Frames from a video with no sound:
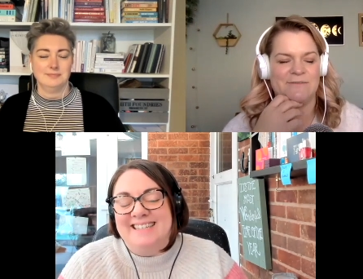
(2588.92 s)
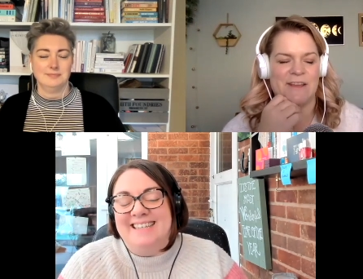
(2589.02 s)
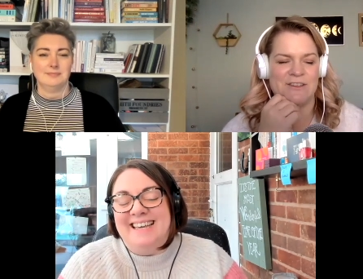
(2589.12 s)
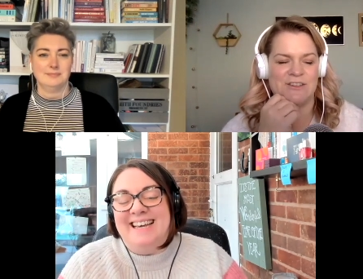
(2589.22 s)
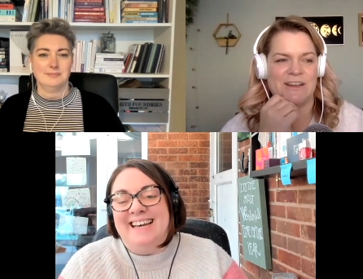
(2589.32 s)

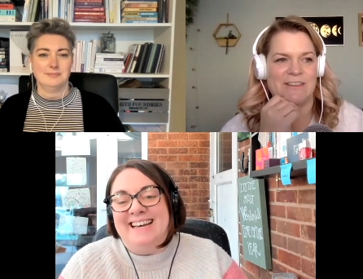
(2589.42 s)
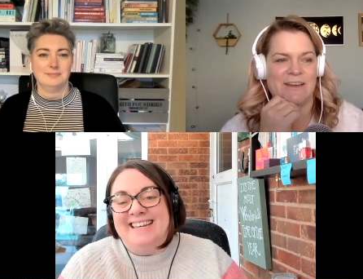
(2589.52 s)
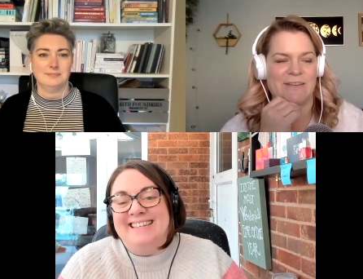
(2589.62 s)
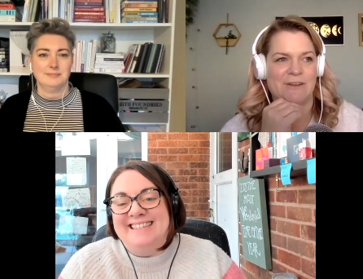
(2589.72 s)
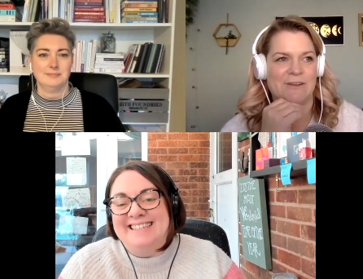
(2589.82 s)
Speaker 1: venture yeah. down
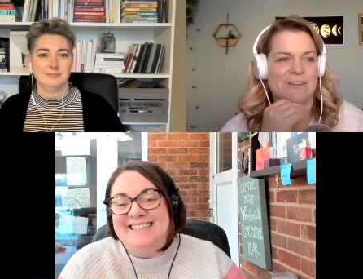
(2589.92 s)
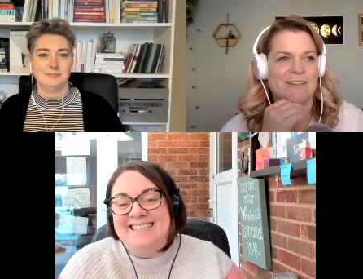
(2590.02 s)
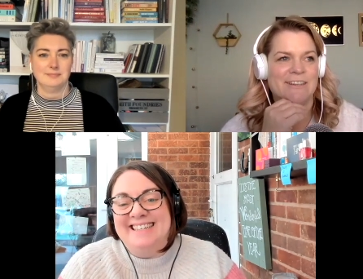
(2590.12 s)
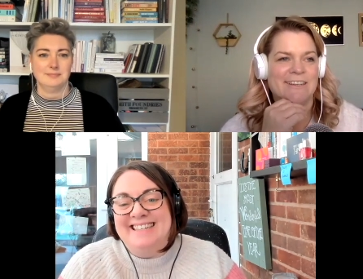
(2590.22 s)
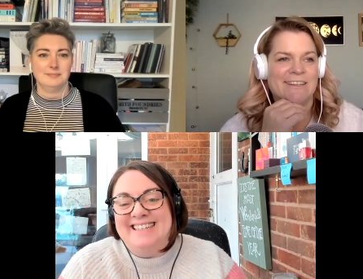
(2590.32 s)
that road
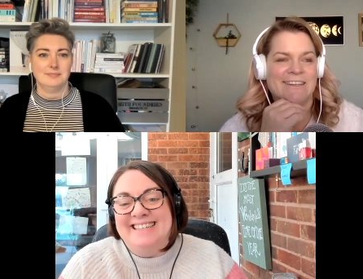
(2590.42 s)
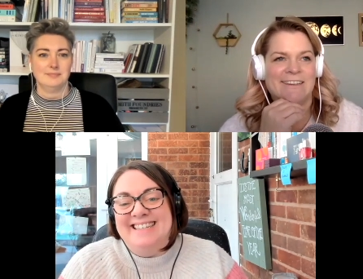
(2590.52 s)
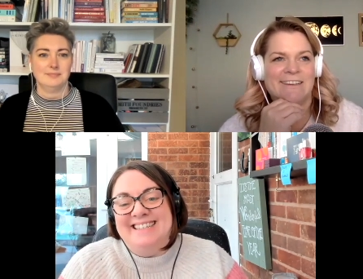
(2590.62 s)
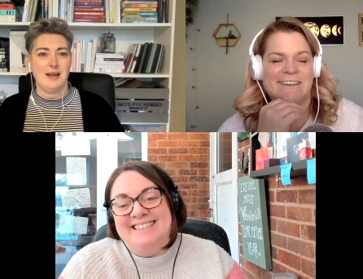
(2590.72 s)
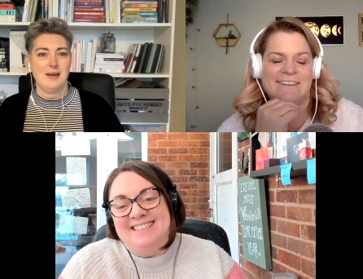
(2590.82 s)

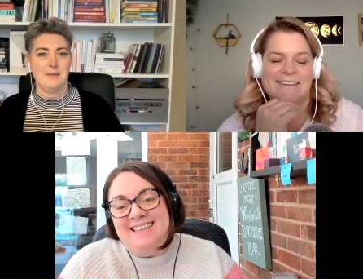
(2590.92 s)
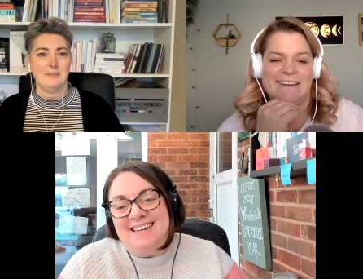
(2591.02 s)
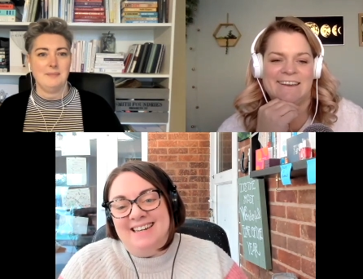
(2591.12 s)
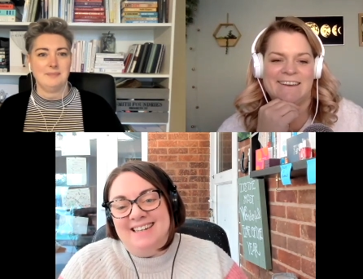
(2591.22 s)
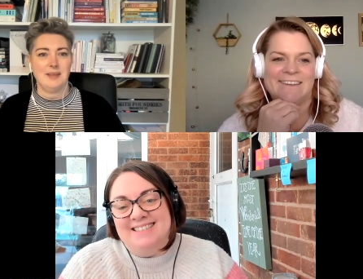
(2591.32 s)

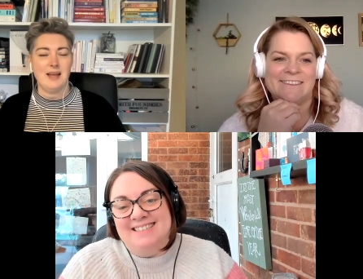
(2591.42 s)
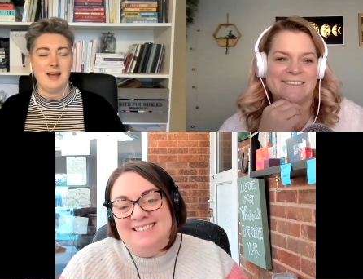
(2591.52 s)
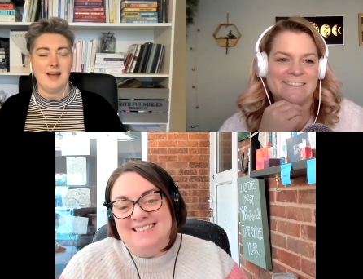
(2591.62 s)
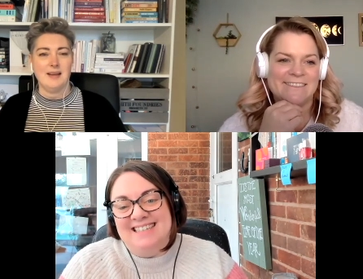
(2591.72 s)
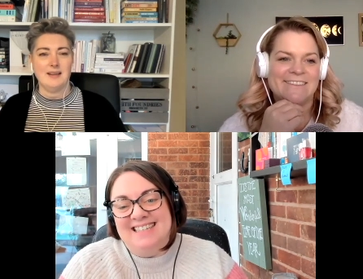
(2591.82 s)
Speaker 2: yeah.
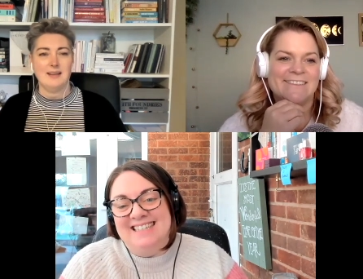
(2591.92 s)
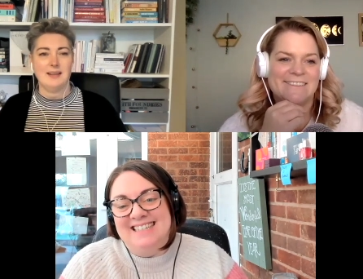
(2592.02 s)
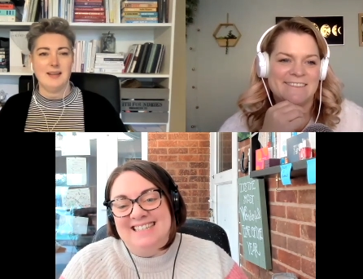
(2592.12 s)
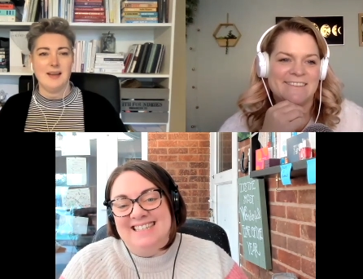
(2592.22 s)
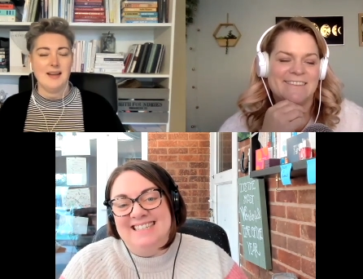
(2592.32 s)
yeah
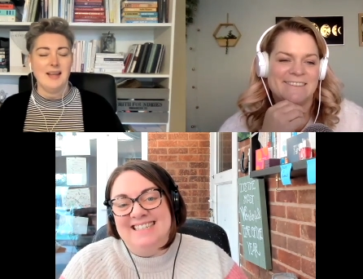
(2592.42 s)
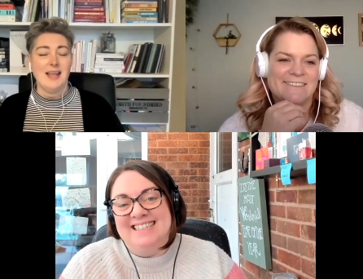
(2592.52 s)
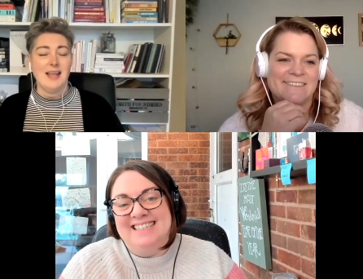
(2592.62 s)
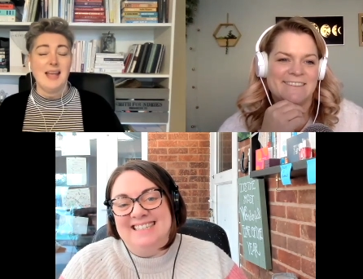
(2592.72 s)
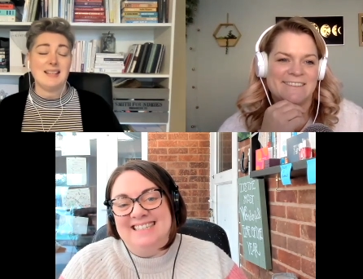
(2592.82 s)
yeah
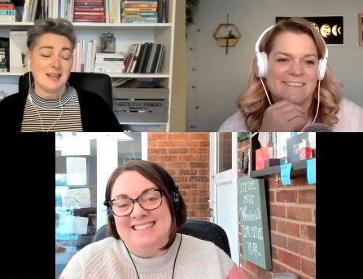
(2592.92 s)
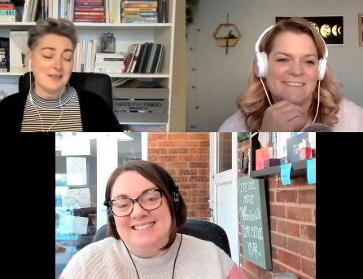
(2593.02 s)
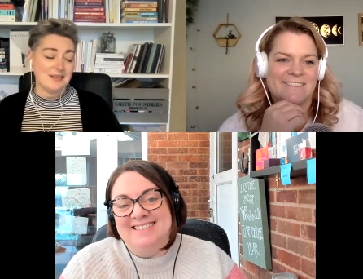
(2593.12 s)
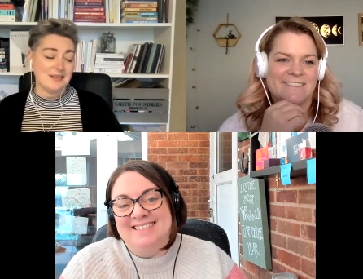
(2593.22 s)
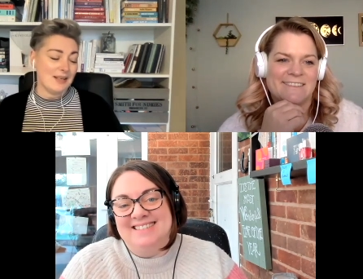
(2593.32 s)

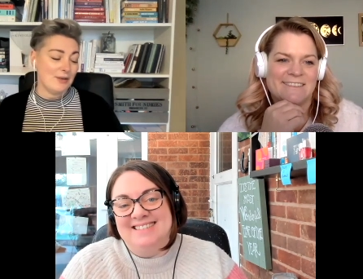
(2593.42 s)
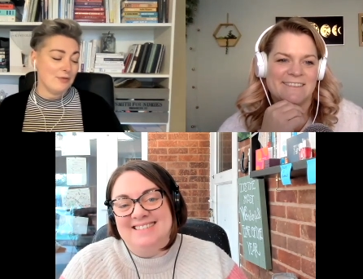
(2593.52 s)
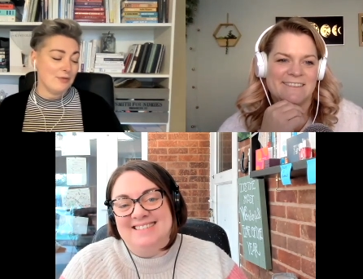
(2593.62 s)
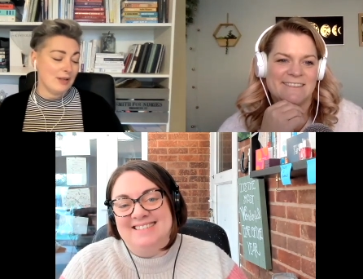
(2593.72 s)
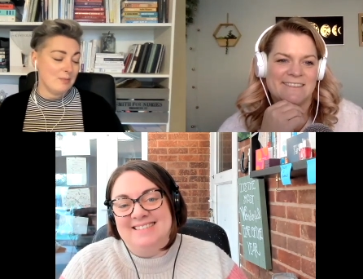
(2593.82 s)
it sounds
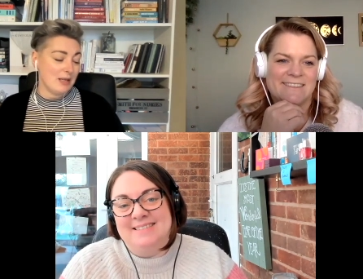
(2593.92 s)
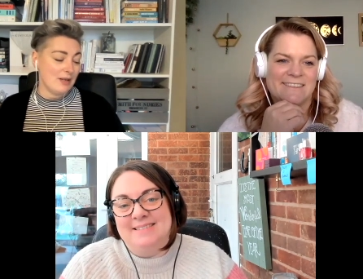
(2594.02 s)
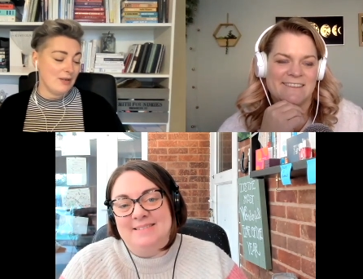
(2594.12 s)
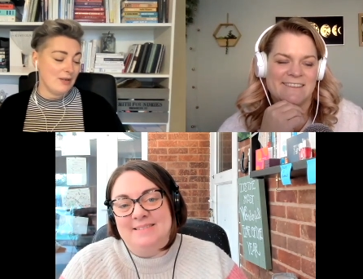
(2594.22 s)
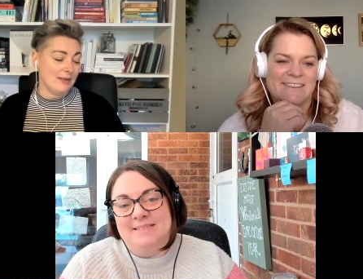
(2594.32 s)
like you've really
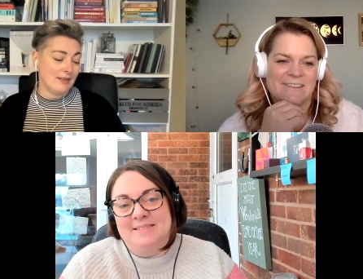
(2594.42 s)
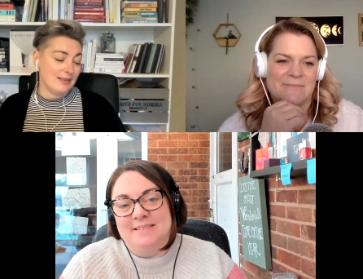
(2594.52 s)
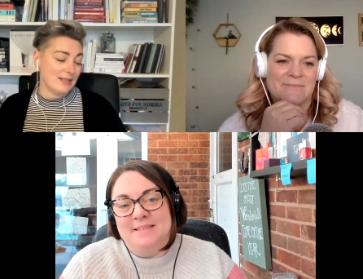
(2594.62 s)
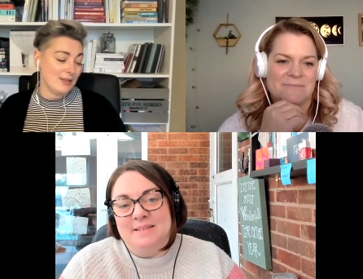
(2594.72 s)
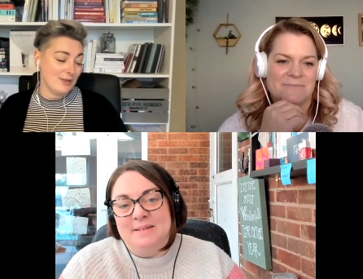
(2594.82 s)
been
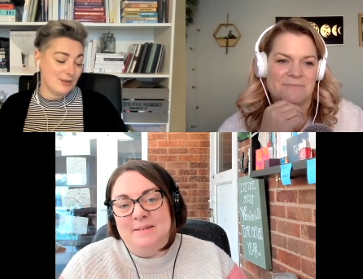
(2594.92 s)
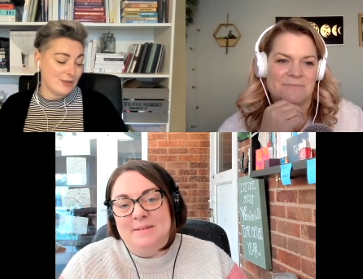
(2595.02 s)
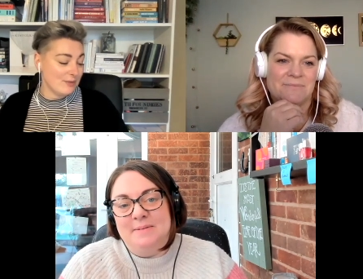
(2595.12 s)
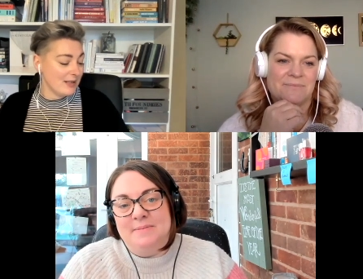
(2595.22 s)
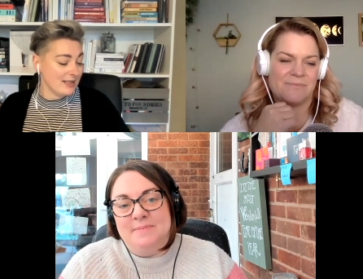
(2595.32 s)
on to
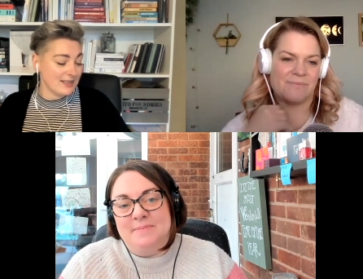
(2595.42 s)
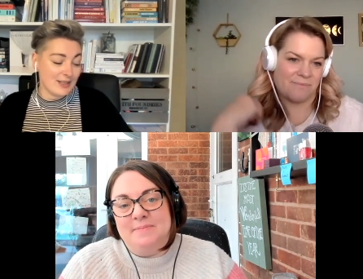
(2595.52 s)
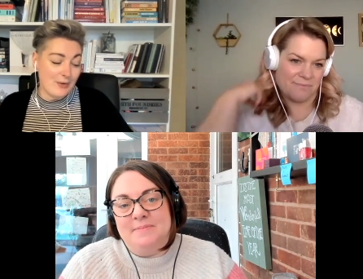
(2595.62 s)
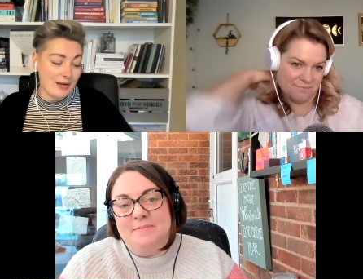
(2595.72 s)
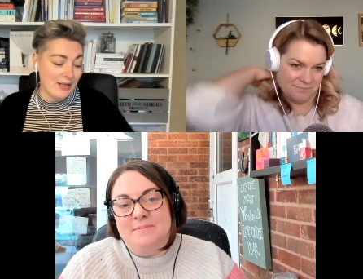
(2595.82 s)
use your
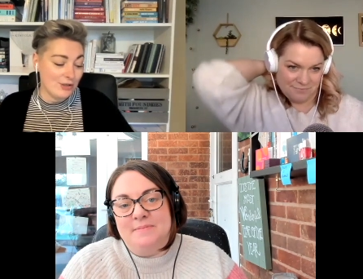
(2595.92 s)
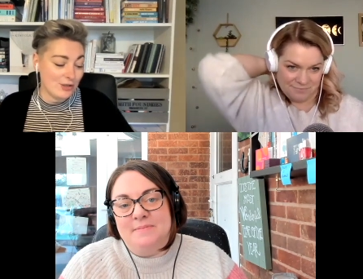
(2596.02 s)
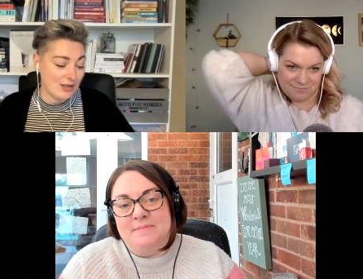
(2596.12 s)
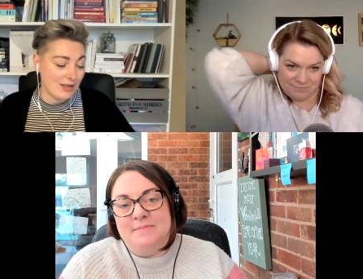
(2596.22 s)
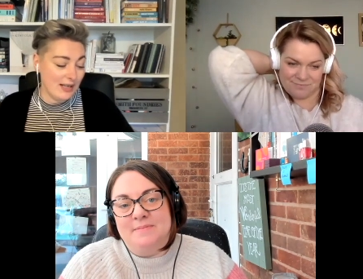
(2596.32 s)
words quite a
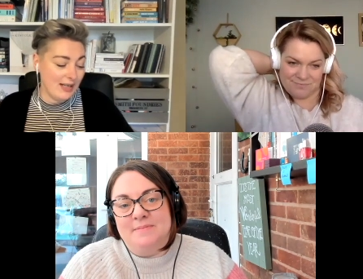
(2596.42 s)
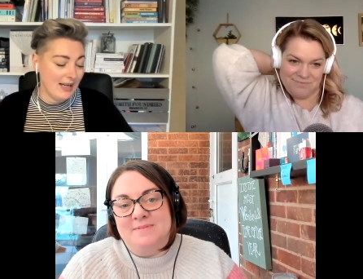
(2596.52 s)
journey